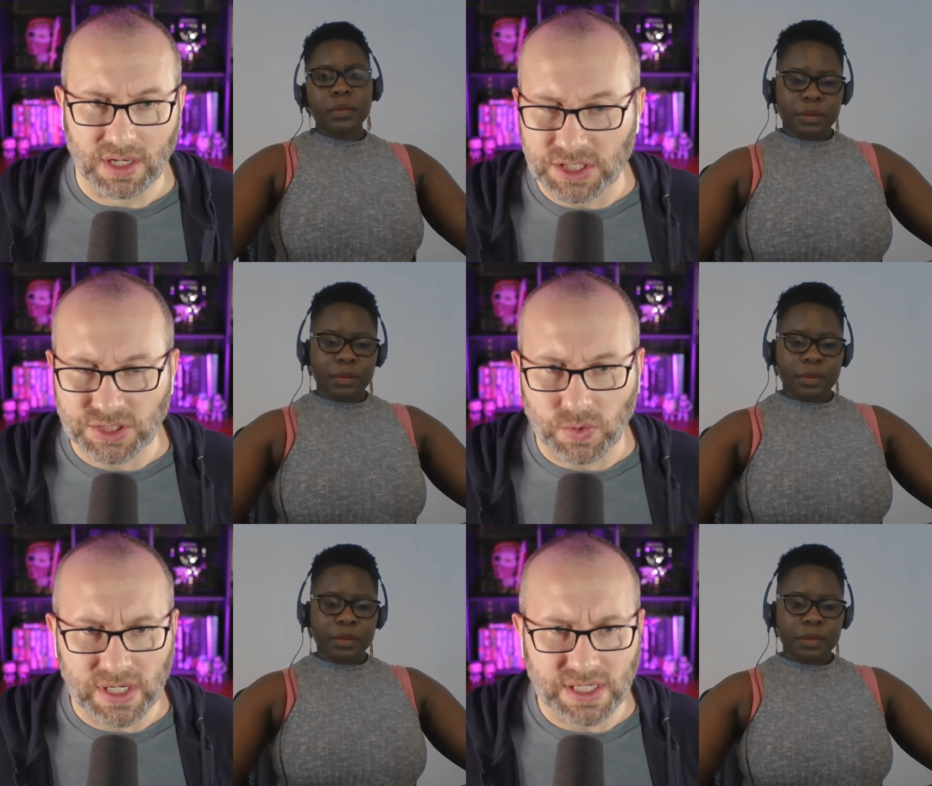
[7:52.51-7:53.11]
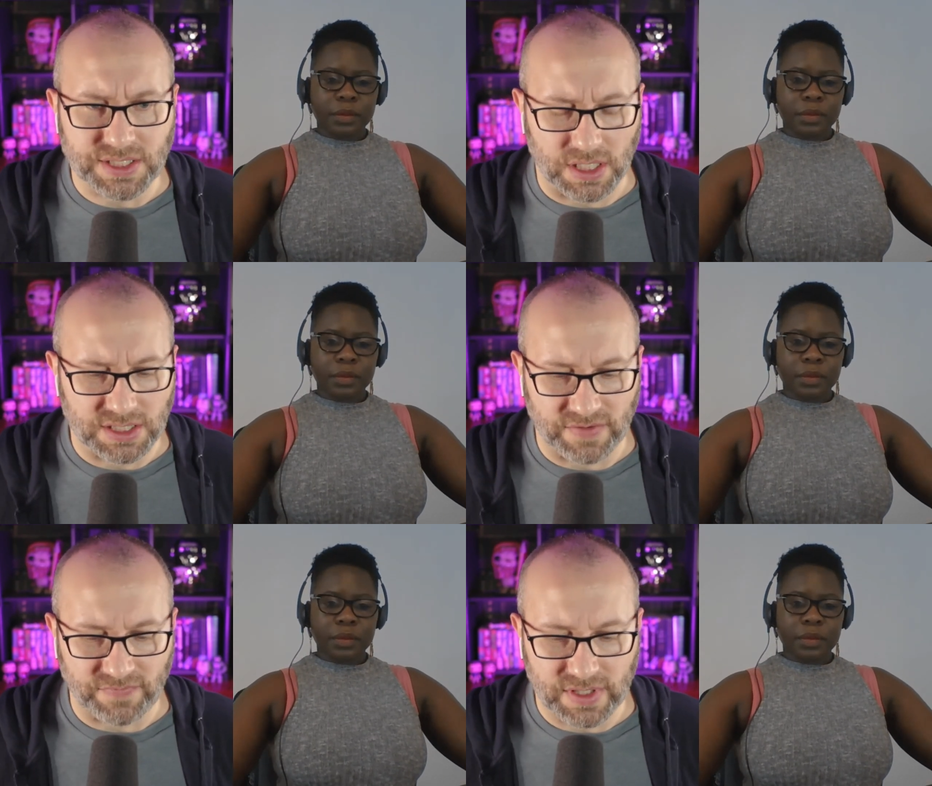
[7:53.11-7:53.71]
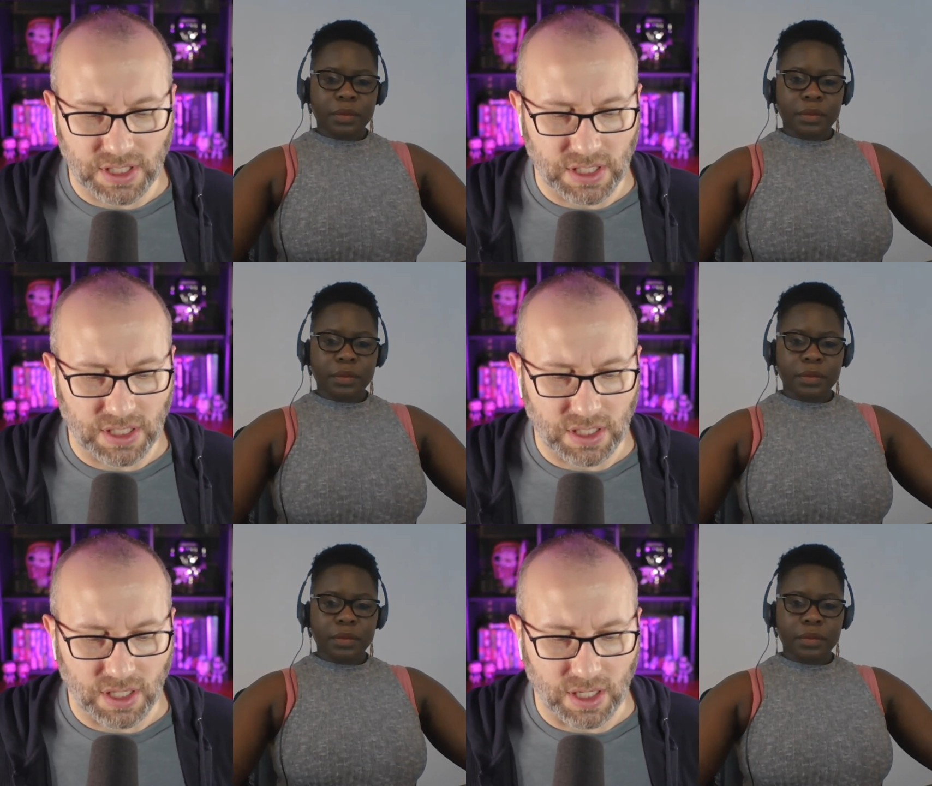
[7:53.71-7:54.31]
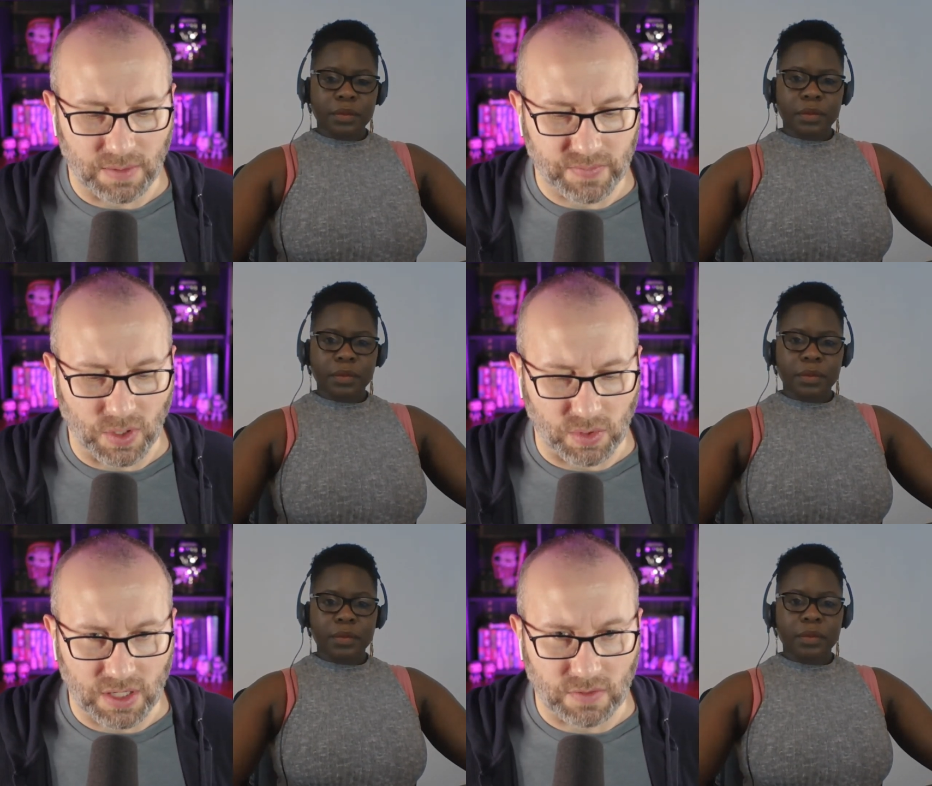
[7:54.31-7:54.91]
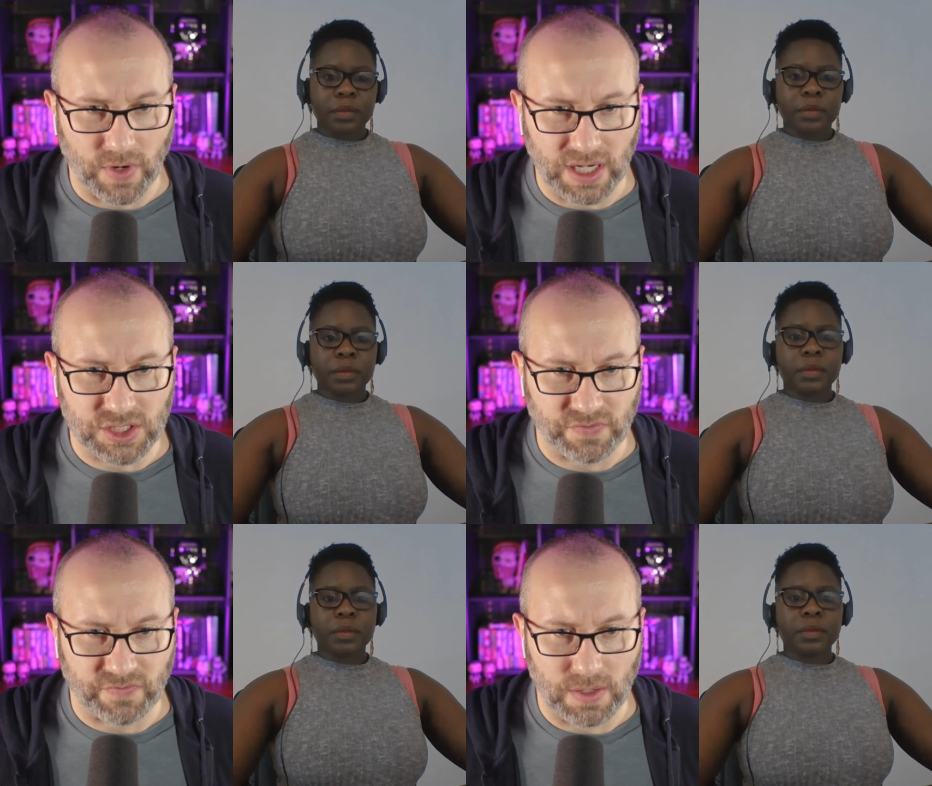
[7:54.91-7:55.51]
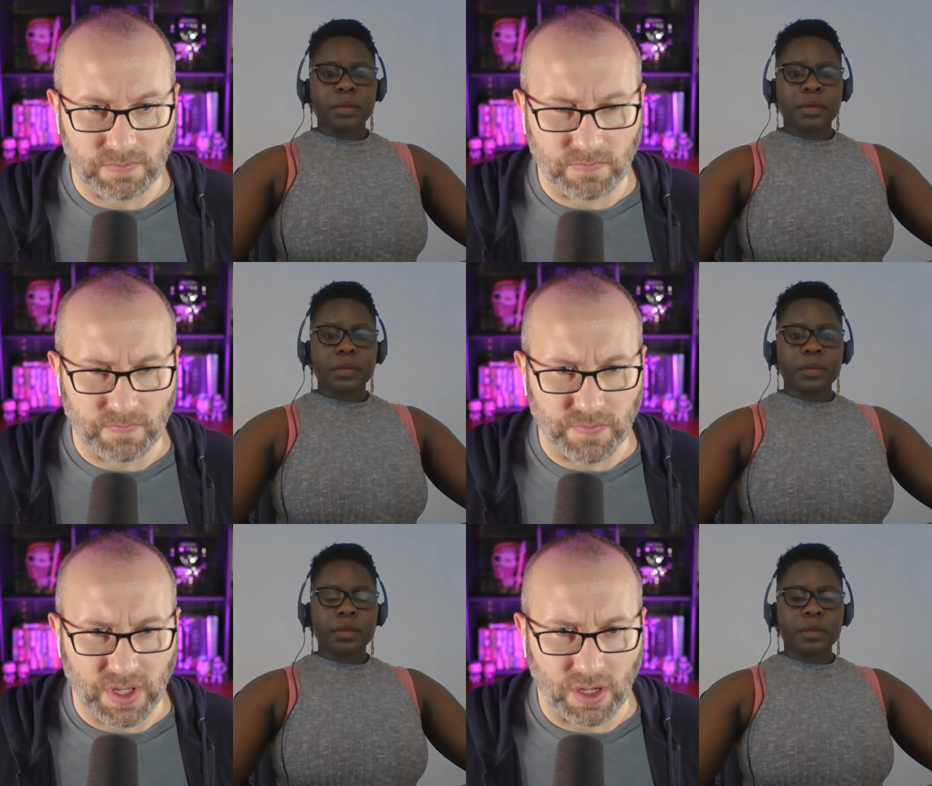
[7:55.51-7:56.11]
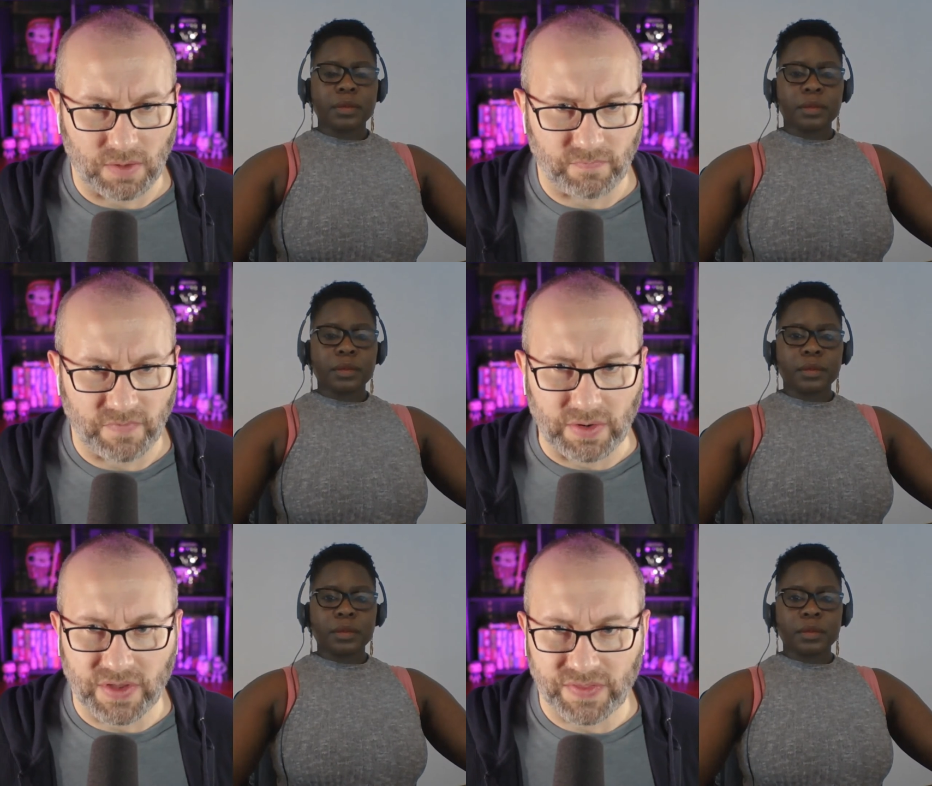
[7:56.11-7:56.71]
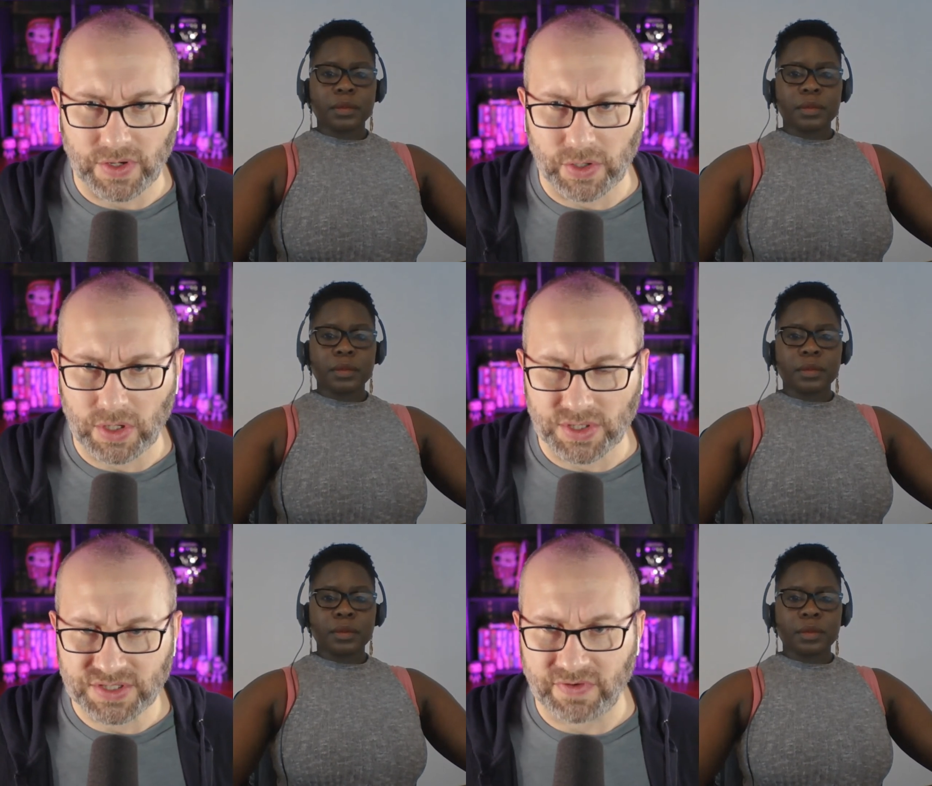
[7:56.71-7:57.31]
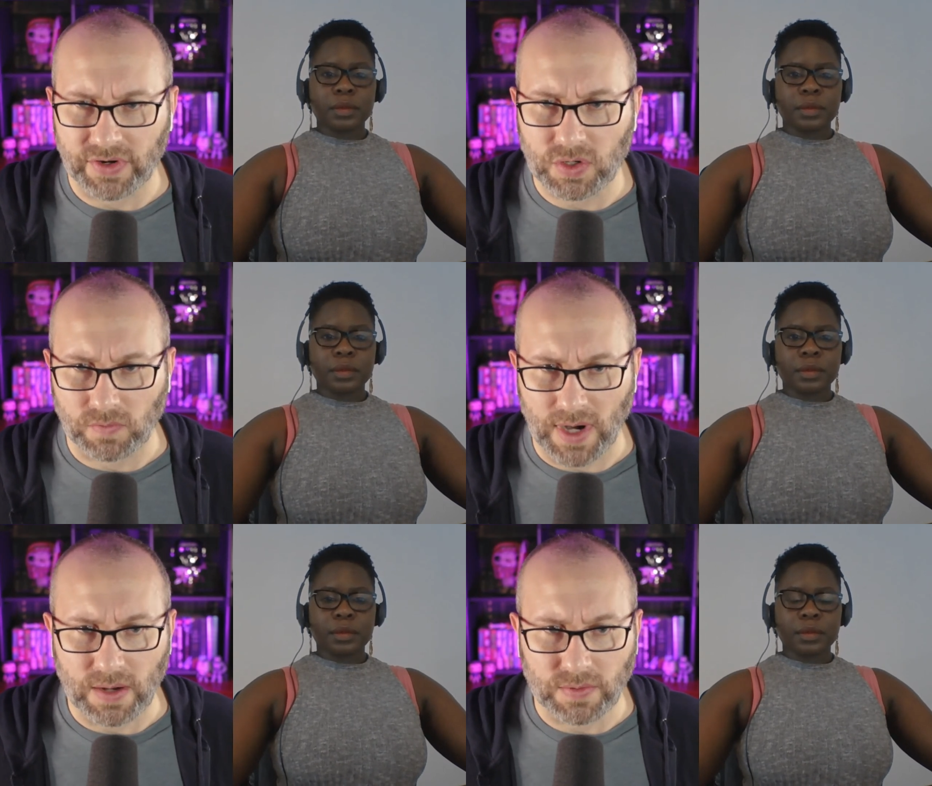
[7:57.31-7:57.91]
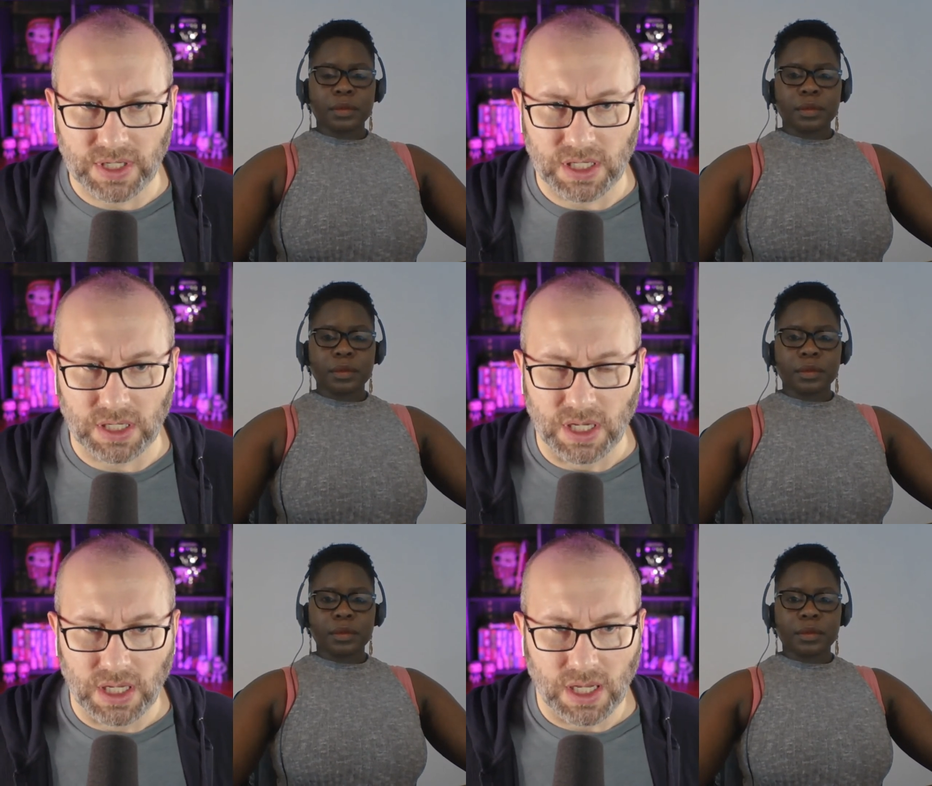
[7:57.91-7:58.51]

Speaker 1: The stories are definitely, um, you know, kind of range from um, very ethereal to very grounded.